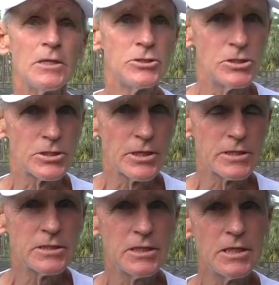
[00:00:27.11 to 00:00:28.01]
She's going
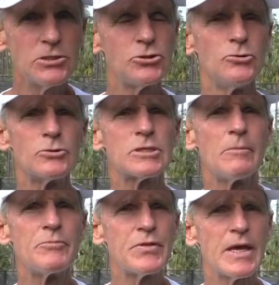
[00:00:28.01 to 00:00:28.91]
to teach you
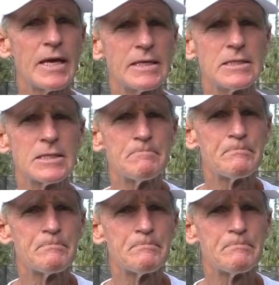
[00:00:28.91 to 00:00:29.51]
some things